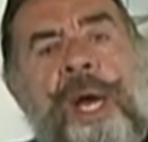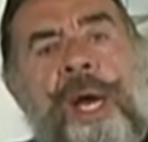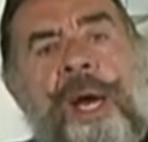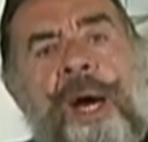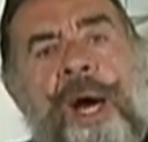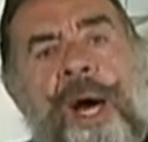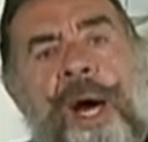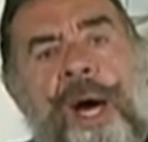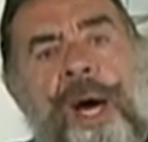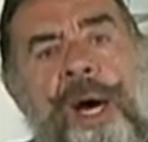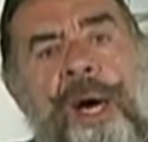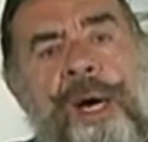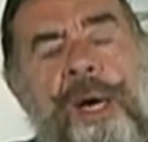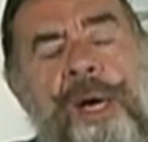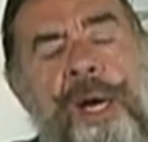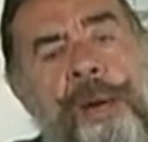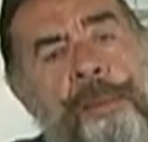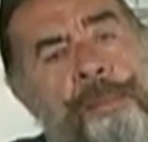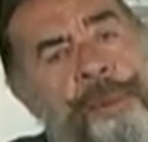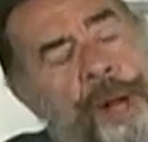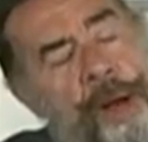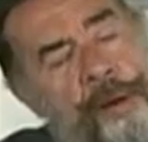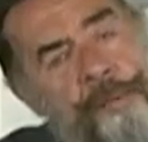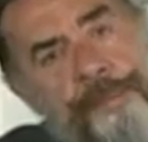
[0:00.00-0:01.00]

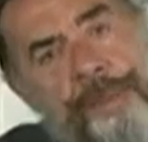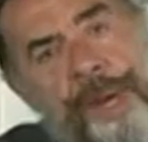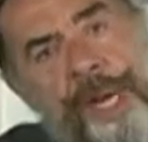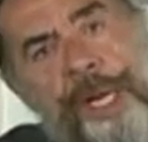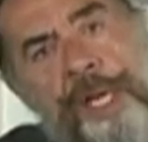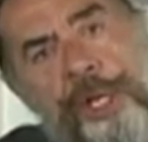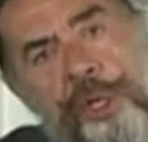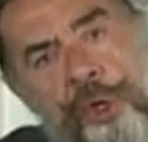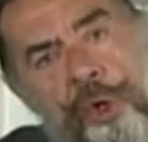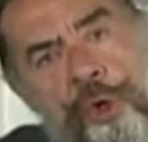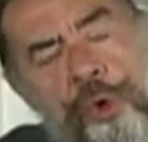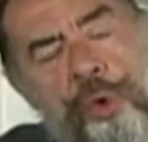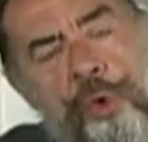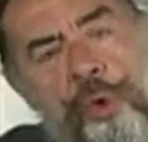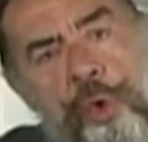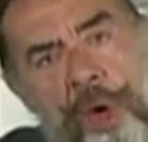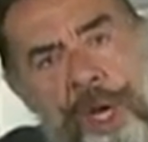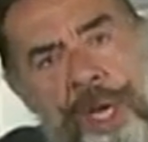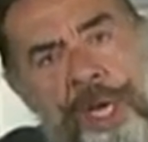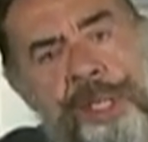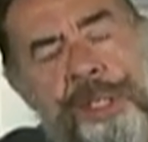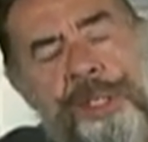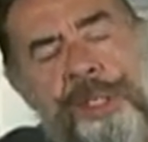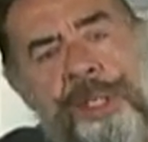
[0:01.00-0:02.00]
But I've been in two
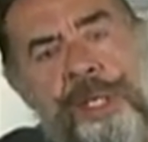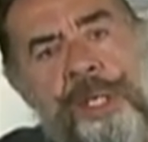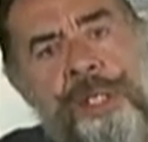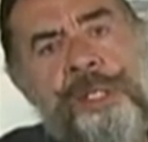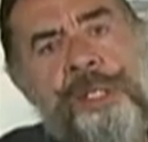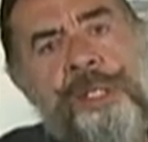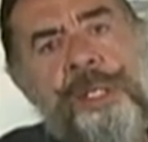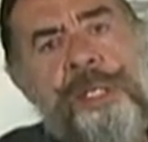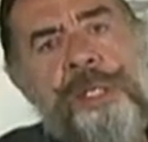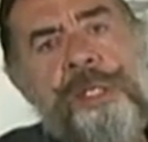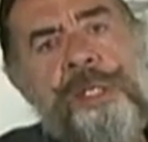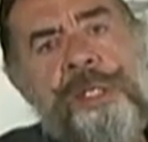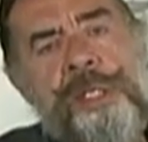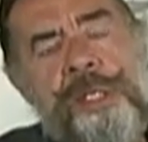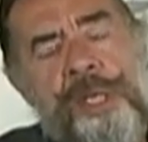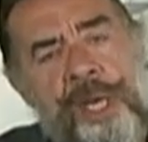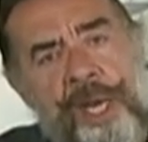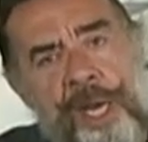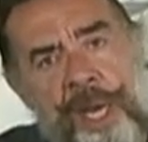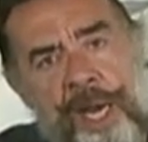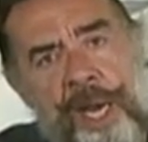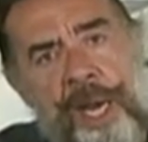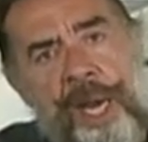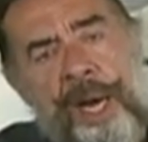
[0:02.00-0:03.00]
instances,
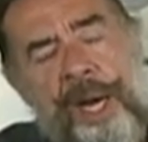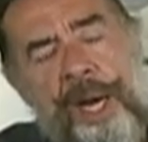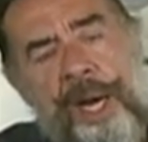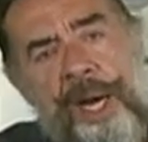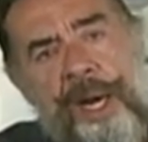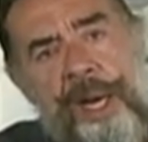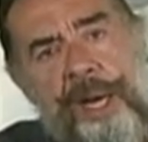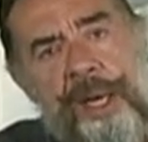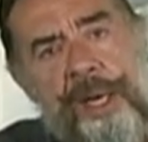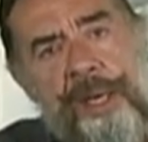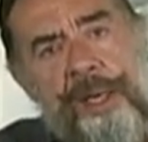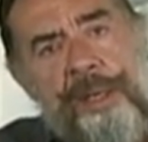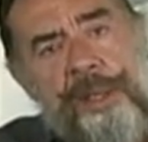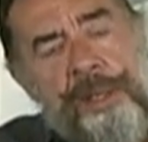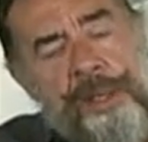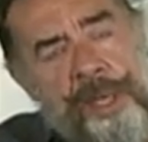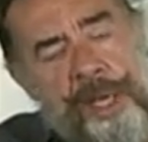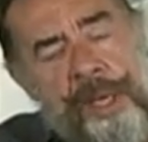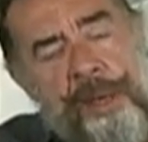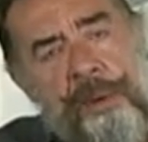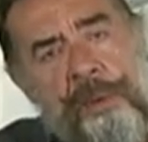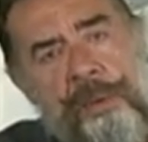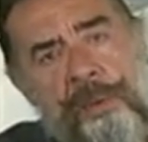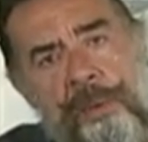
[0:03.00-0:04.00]

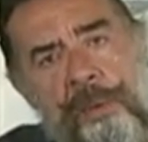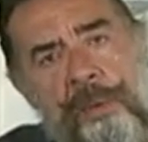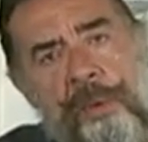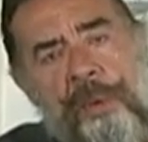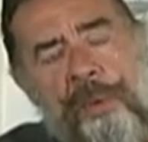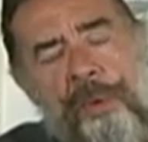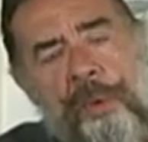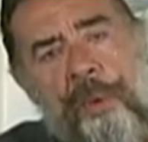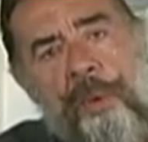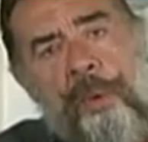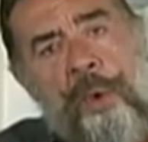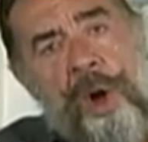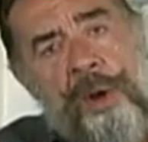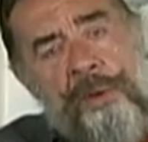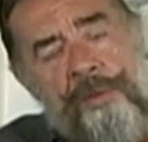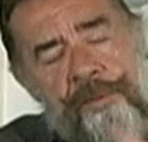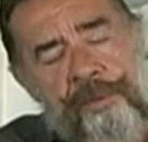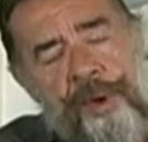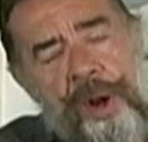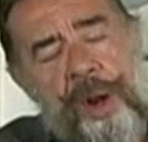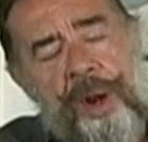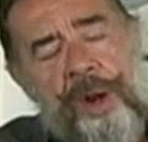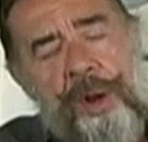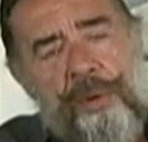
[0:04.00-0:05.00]
and one
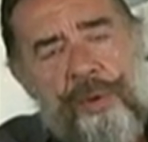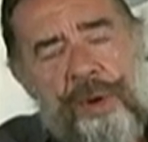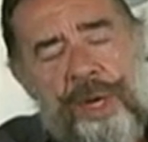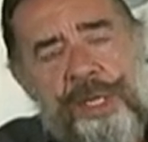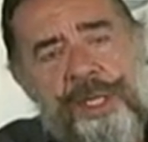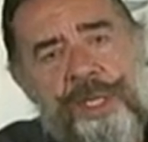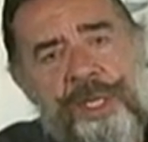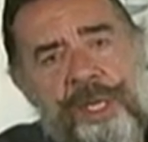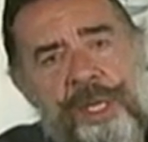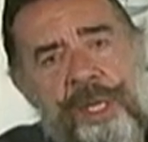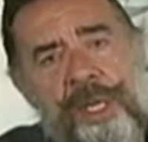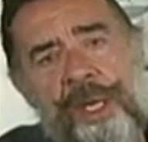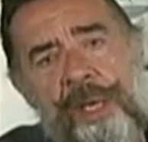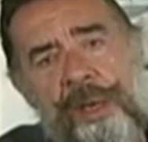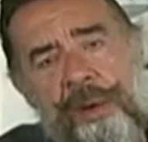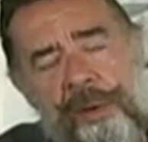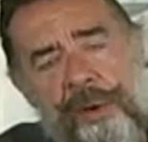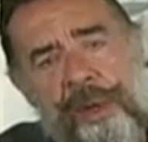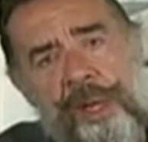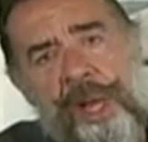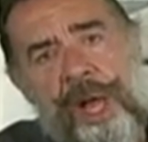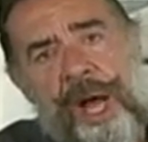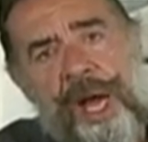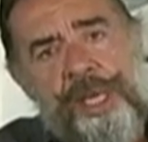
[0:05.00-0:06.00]
very recently,
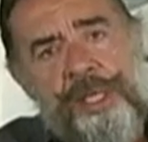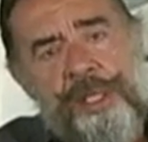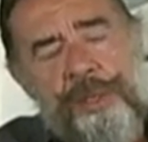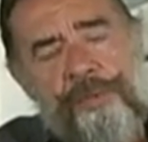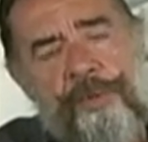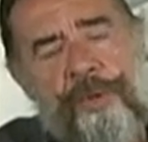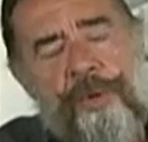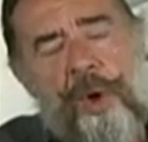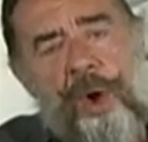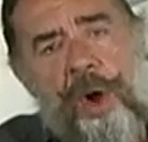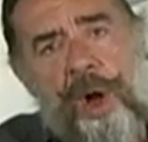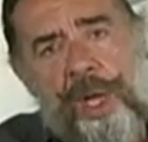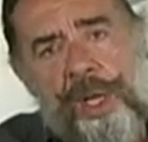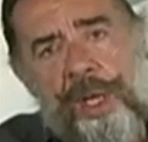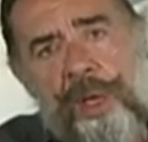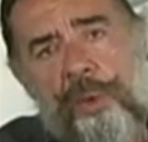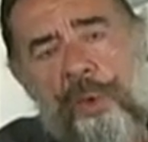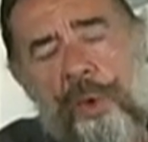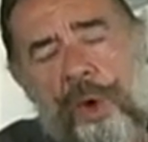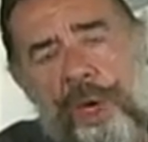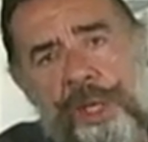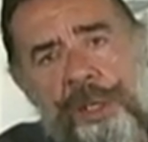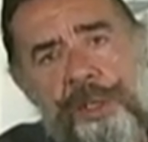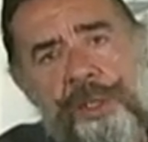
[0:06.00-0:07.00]
last fall, and
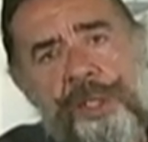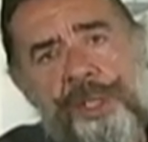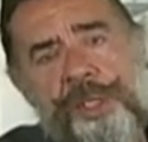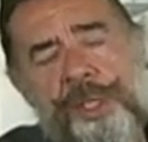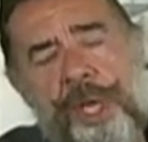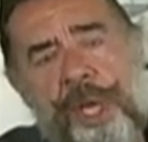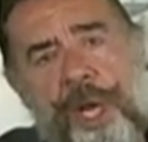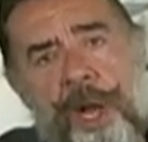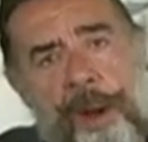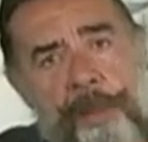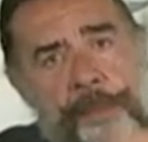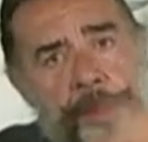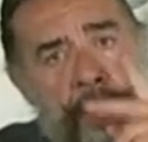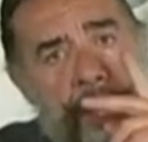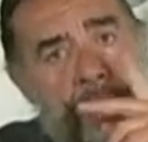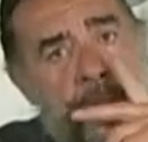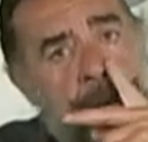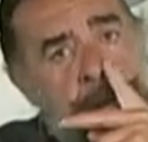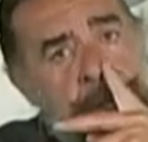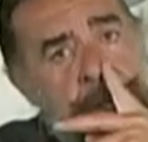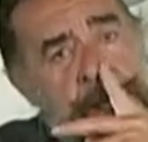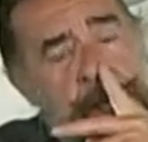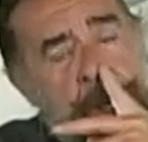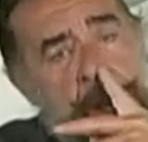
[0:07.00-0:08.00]
one just a couple of
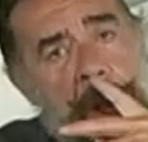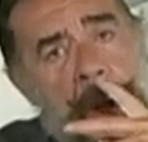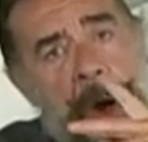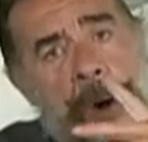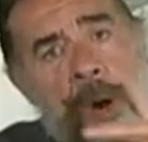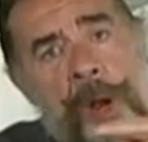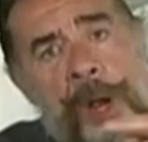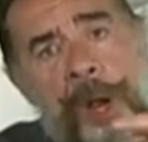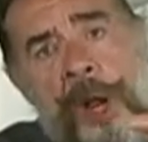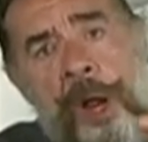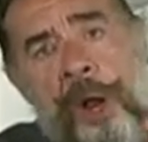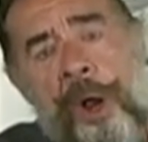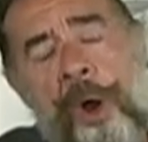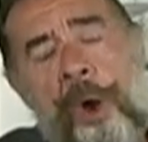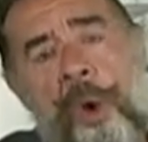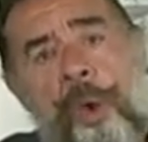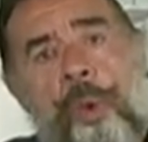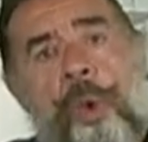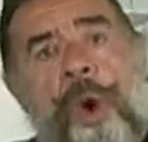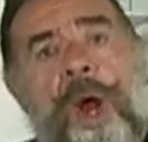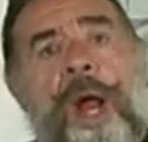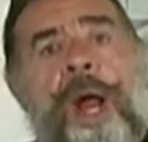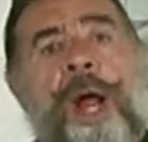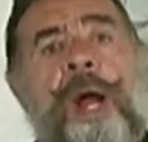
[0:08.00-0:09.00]
years ago,
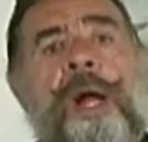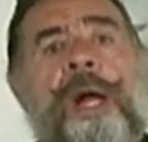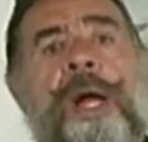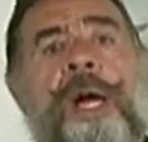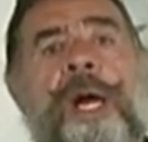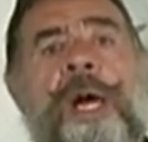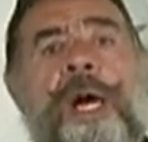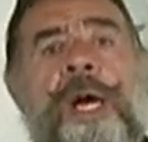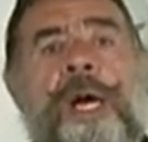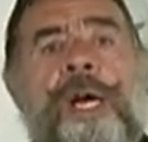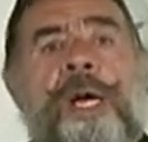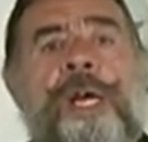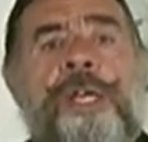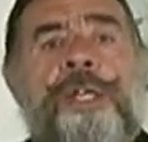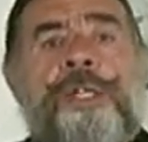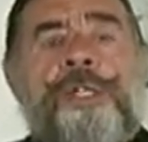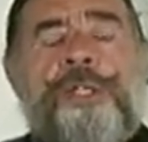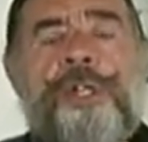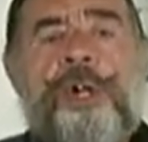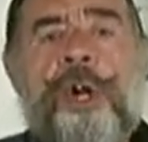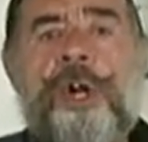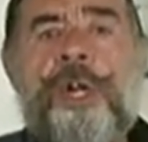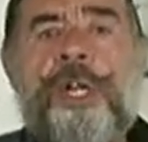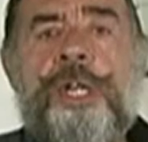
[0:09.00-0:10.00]
where
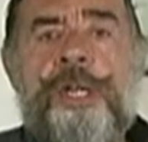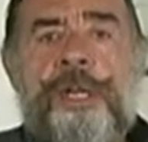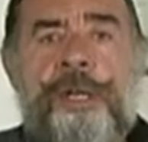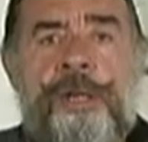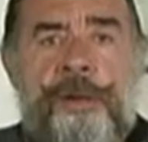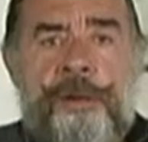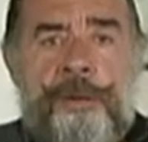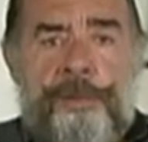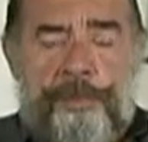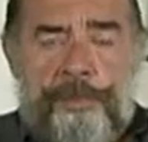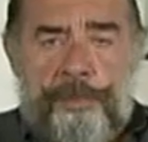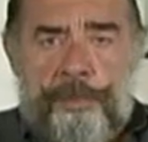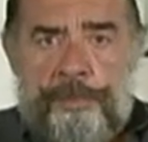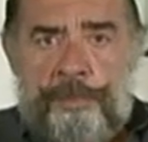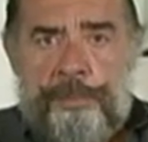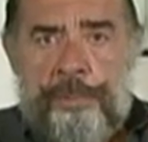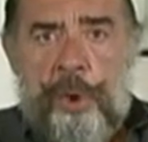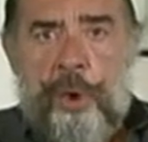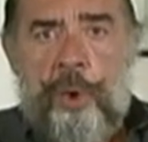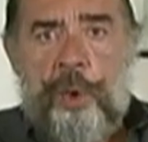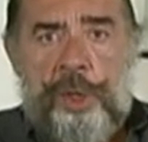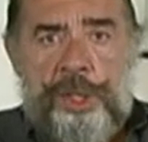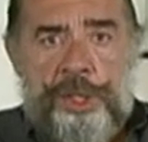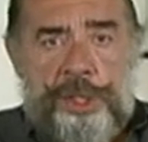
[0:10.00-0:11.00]
certain
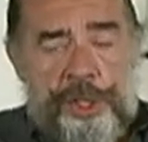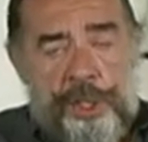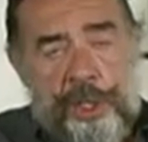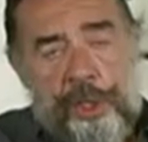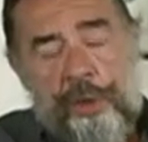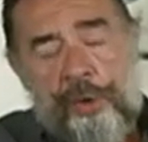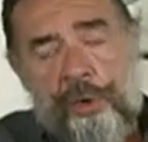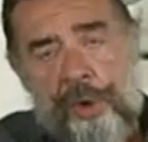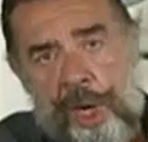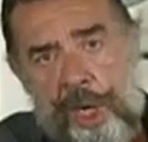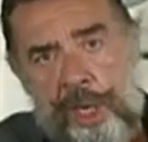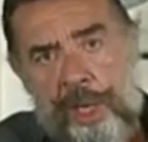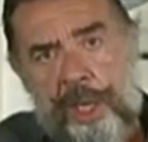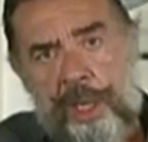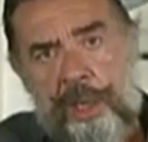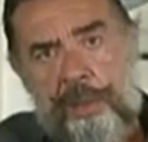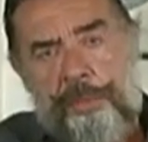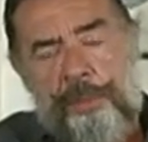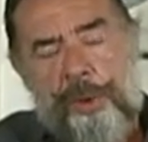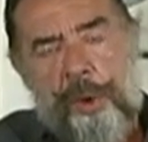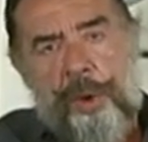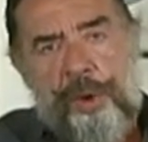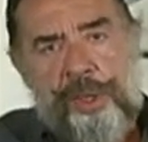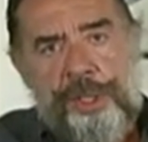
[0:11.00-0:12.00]
buoys, critical
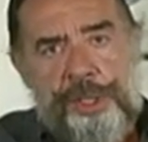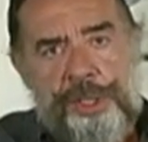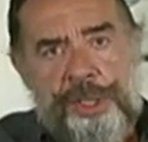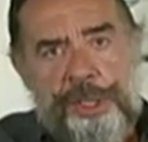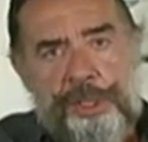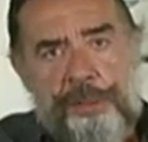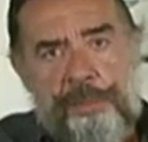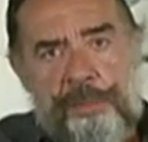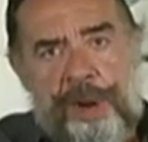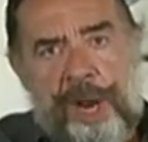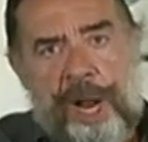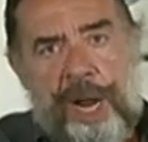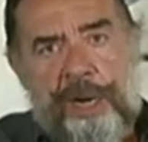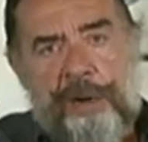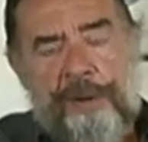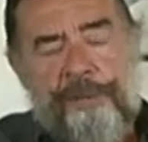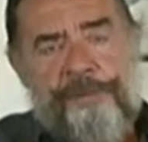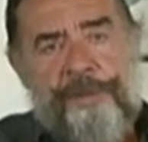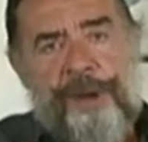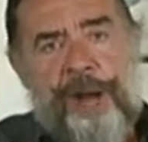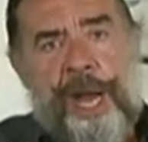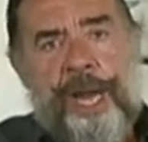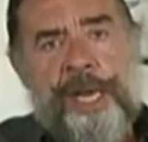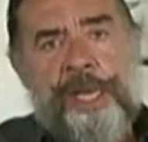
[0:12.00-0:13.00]
buoys as a matter of
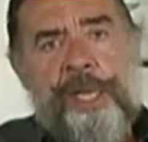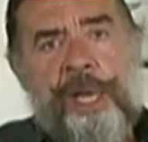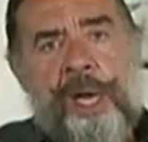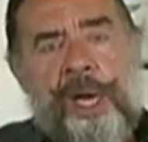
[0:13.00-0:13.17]
fact,